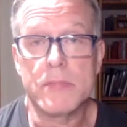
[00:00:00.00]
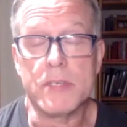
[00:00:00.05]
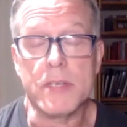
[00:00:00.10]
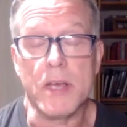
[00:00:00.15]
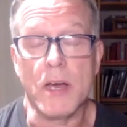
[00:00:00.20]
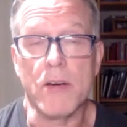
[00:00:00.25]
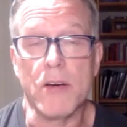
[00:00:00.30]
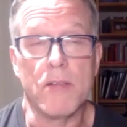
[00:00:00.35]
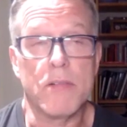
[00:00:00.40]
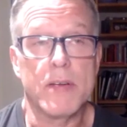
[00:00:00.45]

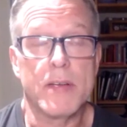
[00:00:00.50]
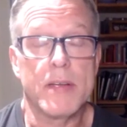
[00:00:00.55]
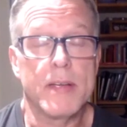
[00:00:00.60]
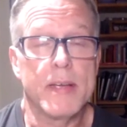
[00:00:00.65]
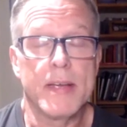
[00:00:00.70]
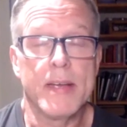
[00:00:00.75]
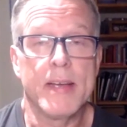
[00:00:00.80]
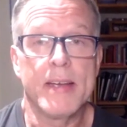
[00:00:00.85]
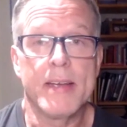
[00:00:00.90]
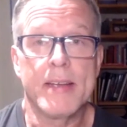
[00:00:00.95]
So
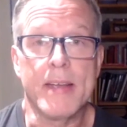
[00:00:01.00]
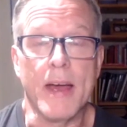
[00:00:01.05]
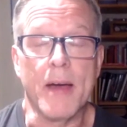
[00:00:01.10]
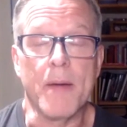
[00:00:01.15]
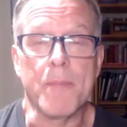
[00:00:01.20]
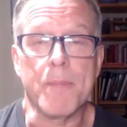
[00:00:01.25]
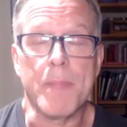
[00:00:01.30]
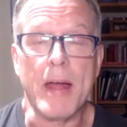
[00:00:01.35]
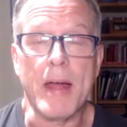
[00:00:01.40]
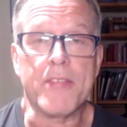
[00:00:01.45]
yeah,
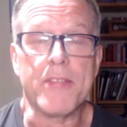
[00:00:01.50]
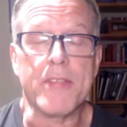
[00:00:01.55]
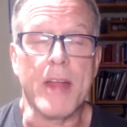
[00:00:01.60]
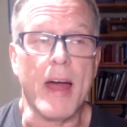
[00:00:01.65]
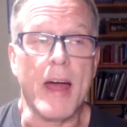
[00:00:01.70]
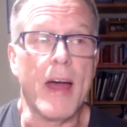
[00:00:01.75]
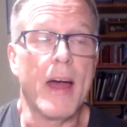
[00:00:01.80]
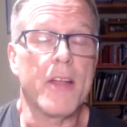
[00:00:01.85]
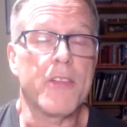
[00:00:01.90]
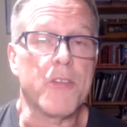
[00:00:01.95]

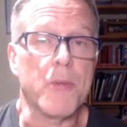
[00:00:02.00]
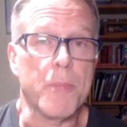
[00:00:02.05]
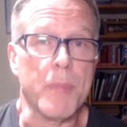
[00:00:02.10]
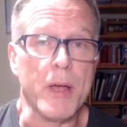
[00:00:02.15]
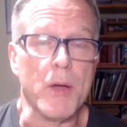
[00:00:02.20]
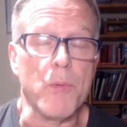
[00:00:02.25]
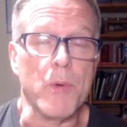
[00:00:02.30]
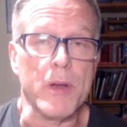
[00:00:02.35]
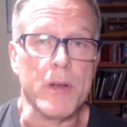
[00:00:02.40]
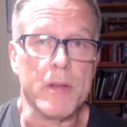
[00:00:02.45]
that's a
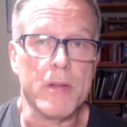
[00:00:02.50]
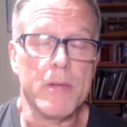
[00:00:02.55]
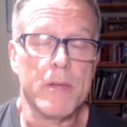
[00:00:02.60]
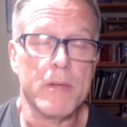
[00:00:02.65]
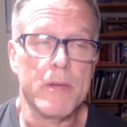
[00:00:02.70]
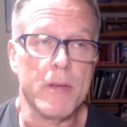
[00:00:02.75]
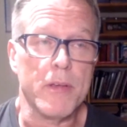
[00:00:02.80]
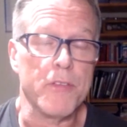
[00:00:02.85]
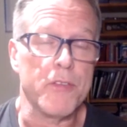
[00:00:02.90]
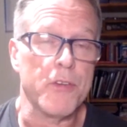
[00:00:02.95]
big one,
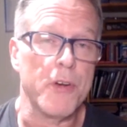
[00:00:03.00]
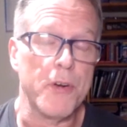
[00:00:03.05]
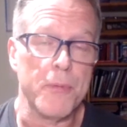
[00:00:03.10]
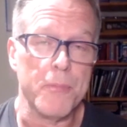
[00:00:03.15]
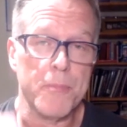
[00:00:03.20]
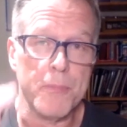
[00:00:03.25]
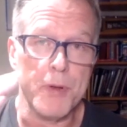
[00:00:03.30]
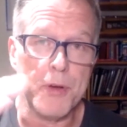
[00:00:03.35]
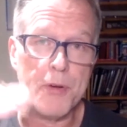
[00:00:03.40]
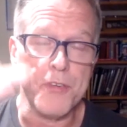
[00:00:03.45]
because your
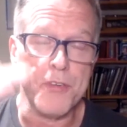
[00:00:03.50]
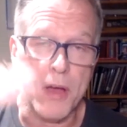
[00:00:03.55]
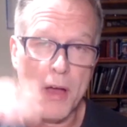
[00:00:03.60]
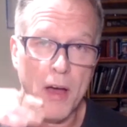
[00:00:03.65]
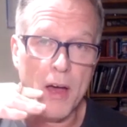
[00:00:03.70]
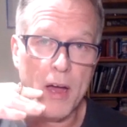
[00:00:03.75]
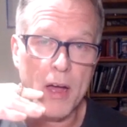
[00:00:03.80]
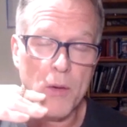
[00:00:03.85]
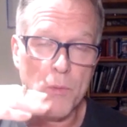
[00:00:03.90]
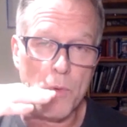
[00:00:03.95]

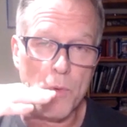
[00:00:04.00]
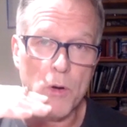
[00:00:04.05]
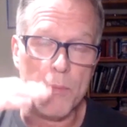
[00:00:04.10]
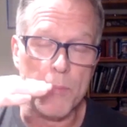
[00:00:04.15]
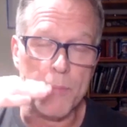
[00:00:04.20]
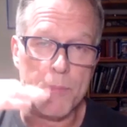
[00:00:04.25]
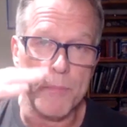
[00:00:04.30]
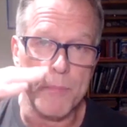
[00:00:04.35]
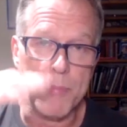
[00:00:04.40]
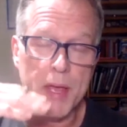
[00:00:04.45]
tongue
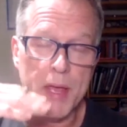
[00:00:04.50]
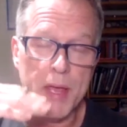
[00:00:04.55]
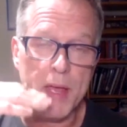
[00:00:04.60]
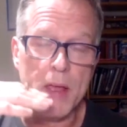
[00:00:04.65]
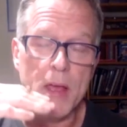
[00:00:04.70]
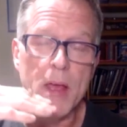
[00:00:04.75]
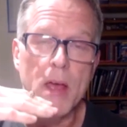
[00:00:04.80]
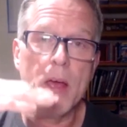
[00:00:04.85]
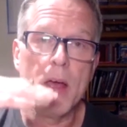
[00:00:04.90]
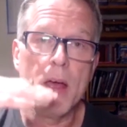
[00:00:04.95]
will
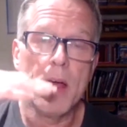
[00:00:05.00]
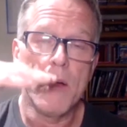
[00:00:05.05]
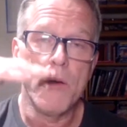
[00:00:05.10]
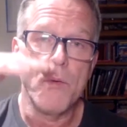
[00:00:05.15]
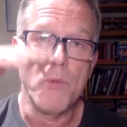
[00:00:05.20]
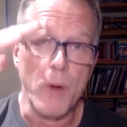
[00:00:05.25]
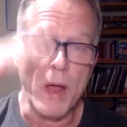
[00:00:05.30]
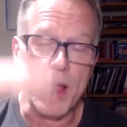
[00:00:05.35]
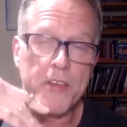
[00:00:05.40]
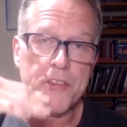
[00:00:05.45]
be
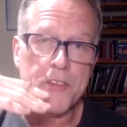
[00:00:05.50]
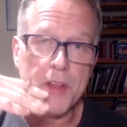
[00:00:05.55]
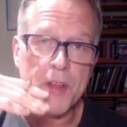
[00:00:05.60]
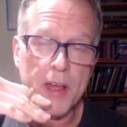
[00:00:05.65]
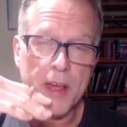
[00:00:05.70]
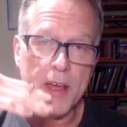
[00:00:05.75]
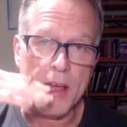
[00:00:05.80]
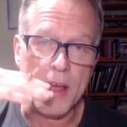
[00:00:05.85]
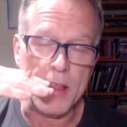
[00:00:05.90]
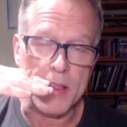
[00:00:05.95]

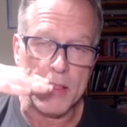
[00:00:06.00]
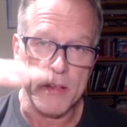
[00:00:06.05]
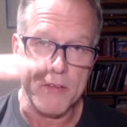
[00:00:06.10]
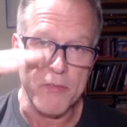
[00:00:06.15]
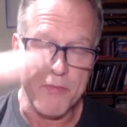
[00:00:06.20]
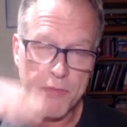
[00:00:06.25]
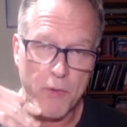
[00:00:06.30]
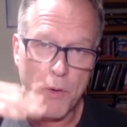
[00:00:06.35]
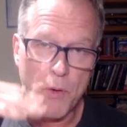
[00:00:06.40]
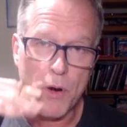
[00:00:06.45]
resting at the
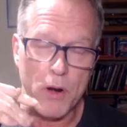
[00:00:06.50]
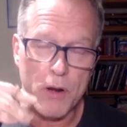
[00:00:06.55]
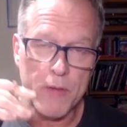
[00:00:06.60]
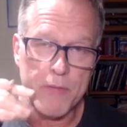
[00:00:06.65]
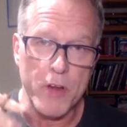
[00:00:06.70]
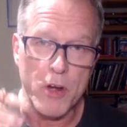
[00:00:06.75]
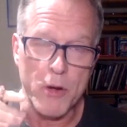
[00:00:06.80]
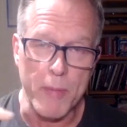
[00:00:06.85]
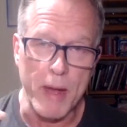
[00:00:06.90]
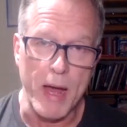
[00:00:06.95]
floor of
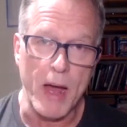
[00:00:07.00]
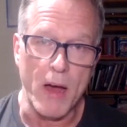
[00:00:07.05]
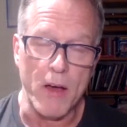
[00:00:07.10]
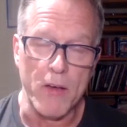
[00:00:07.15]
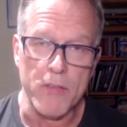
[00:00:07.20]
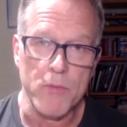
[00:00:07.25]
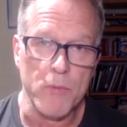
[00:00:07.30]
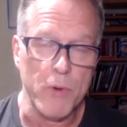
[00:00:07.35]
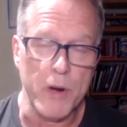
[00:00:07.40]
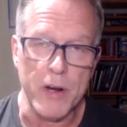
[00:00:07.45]
your
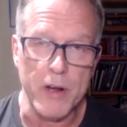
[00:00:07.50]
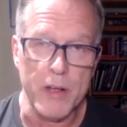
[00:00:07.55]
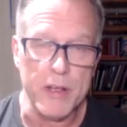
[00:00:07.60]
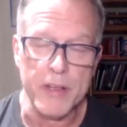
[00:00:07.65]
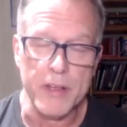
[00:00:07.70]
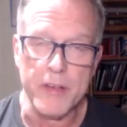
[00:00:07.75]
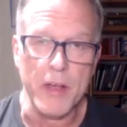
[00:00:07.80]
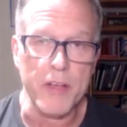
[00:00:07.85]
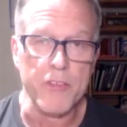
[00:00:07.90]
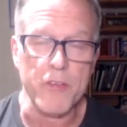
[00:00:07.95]
mouth where
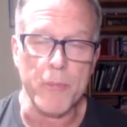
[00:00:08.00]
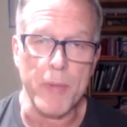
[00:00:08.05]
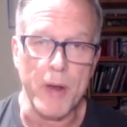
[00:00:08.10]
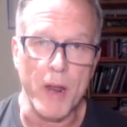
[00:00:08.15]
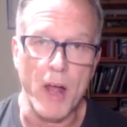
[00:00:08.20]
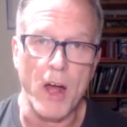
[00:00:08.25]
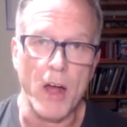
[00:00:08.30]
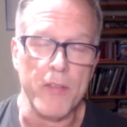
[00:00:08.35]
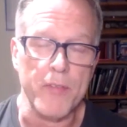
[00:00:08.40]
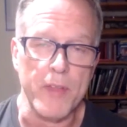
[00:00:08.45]
it doesn't
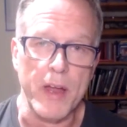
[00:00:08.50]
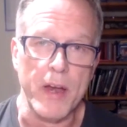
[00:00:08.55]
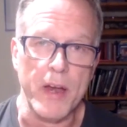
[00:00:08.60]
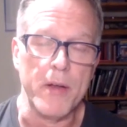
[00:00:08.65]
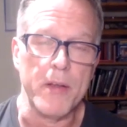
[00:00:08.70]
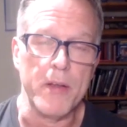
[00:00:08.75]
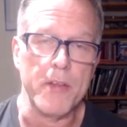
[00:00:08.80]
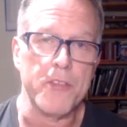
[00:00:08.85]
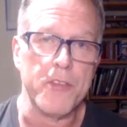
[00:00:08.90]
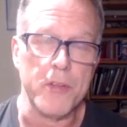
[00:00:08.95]
belong there.
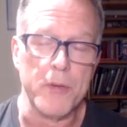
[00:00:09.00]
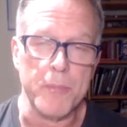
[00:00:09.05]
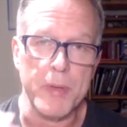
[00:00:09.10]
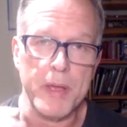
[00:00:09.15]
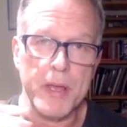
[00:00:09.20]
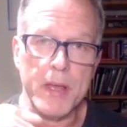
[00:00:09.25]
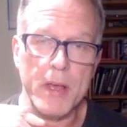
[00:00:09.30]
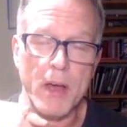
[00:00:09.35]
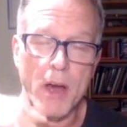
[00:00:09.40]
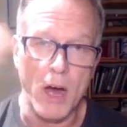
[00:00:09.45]
It should
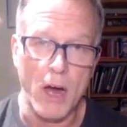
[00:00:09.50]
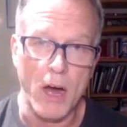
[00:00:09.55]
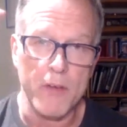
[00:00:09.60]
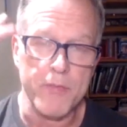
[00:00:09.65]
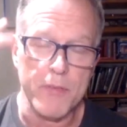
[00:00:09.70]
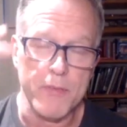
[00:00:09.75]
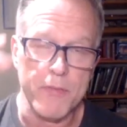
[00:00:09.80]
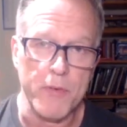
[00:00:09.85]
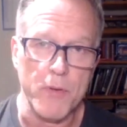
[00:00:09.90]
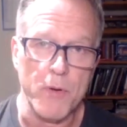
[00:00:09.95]
be off
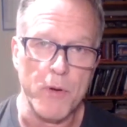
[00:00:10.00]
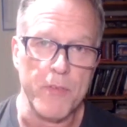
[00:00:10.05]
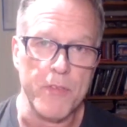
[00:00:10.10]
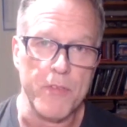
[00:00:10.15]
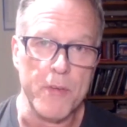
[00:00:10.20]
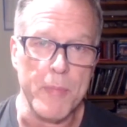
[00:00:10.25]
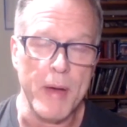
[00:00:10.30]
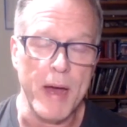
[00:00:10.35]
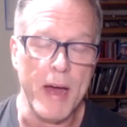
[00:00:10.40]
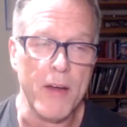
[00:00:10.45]
the floor of
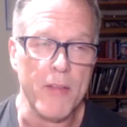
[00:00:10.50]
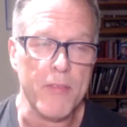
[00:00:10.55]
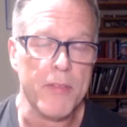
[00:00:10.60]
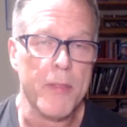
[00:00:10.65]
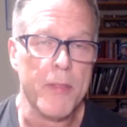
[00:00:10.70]
the mouth.